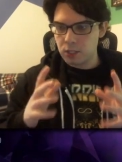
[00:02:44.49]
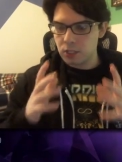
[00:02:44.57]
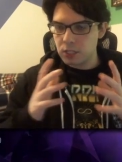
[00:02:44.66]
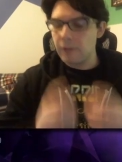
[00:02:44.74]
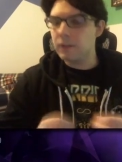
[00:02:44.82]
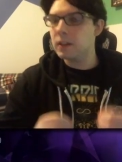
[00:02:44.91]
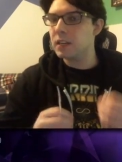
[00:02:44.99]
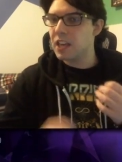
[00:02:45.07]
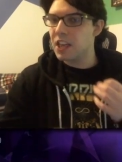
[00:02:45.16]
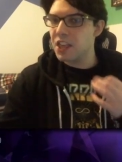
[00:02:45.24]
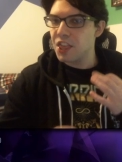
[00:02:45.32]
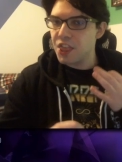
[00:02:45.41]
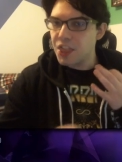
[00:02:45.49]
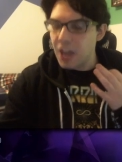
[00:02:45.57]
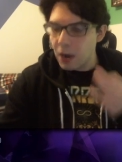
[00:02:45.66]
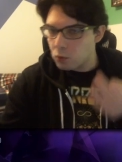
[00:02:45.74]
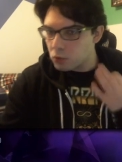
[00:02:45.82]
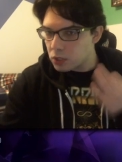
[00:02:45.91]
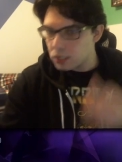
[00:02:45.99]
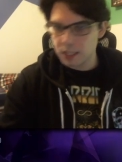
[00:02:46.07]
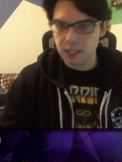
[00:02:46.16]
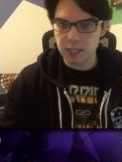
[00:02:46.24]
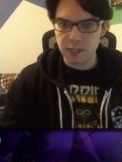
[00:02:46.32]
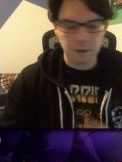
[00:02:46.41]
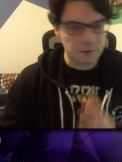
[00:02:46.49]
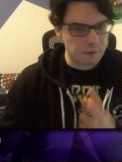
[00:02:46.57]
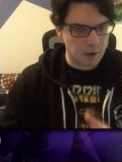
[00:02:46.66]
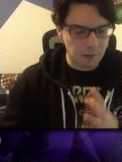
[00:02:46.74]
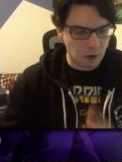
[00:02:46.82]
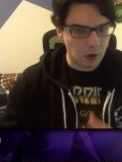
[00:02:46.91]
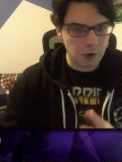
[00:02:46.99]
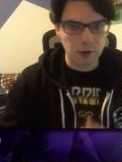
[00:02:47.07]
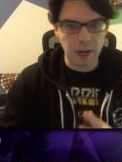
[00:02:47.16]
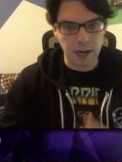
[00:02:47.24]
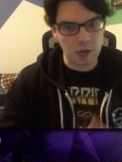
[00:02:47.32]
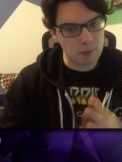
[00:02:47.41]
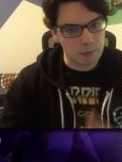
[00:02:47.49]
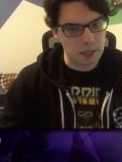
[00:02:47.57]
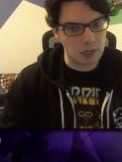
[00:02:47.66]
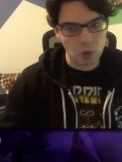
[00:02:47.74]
7,500 HP,